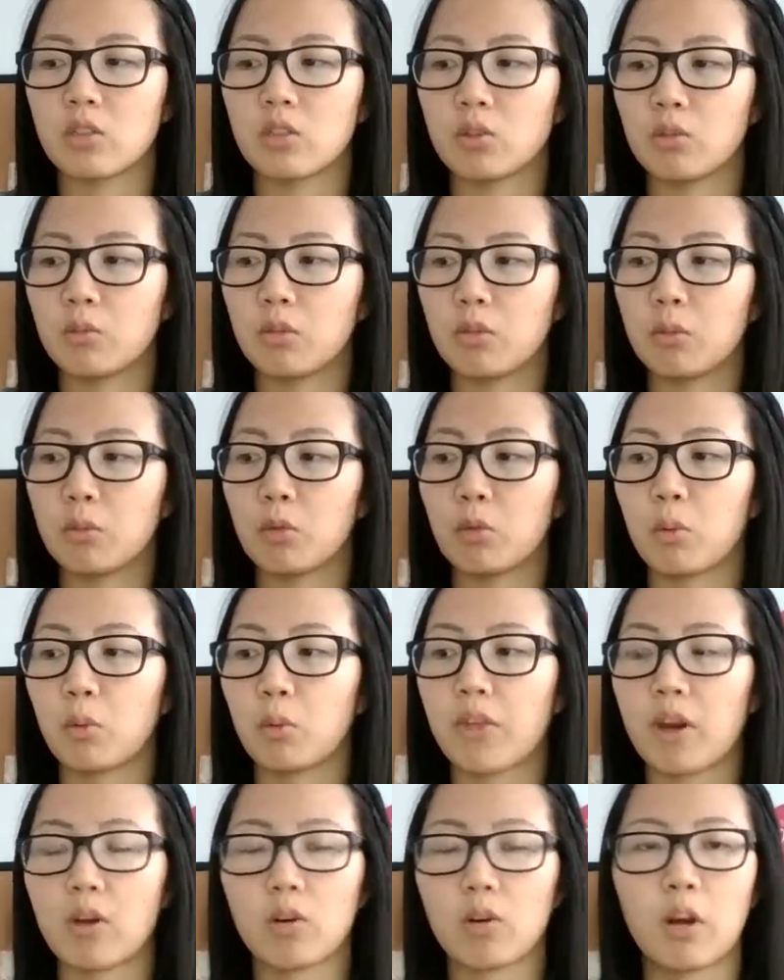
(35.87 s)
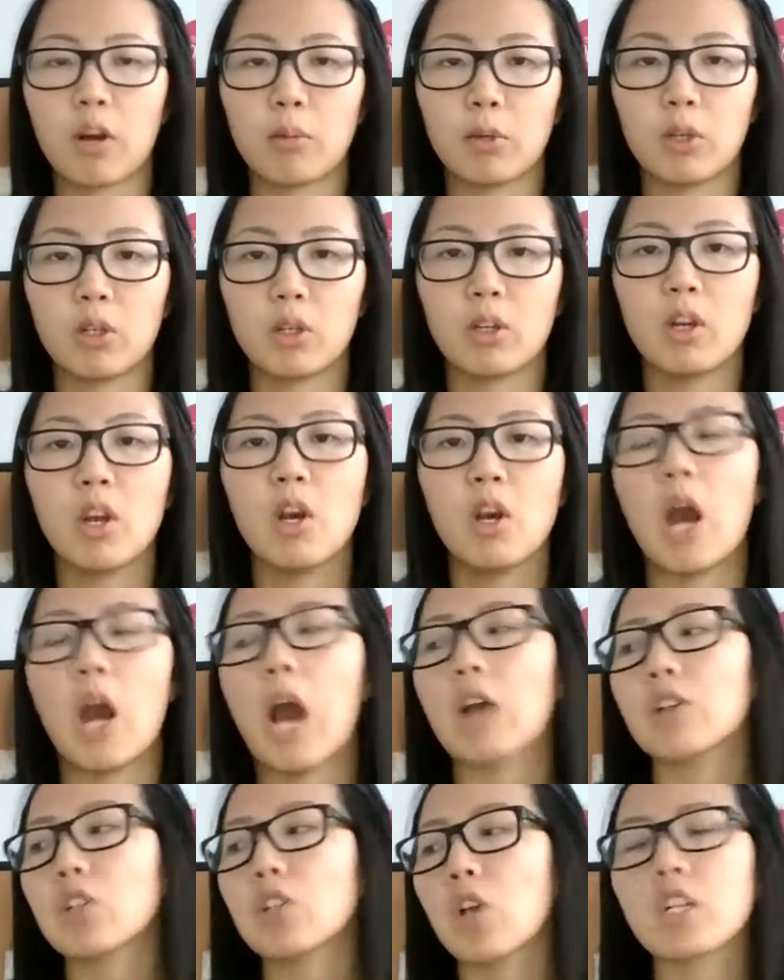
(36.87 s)
to people
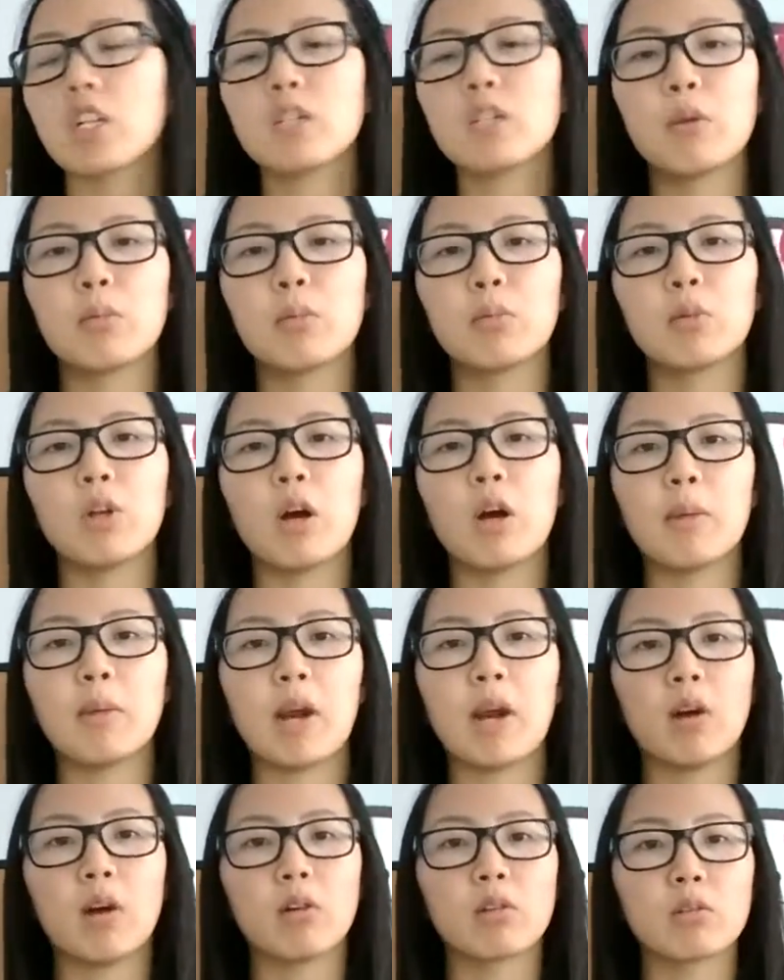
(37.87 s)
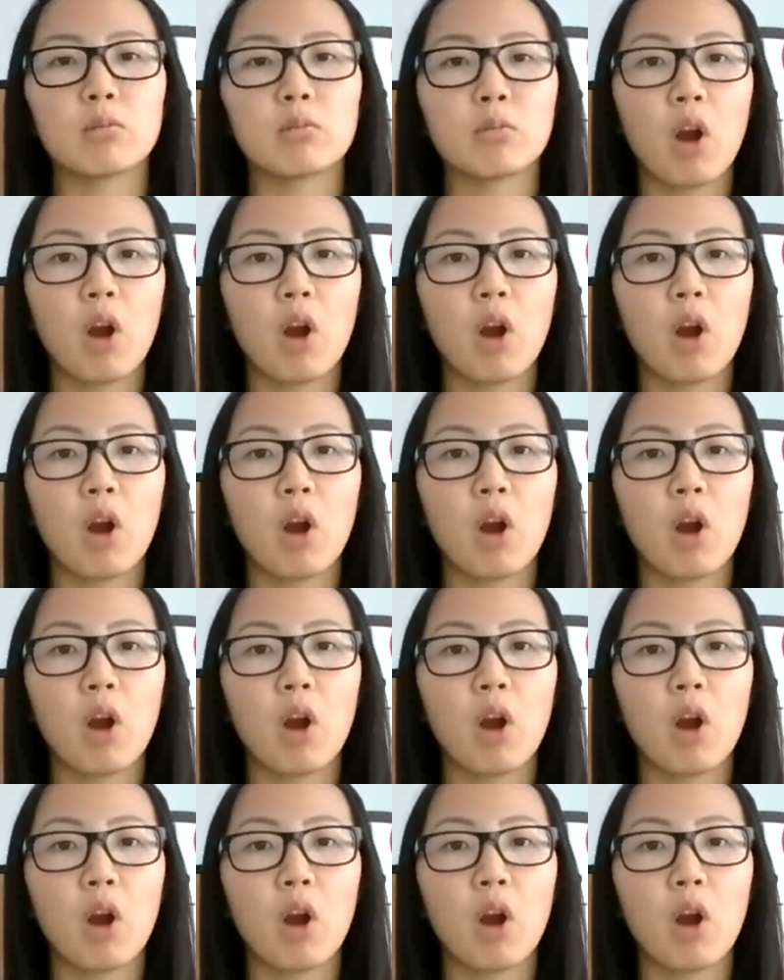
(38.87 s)
how to talk to people about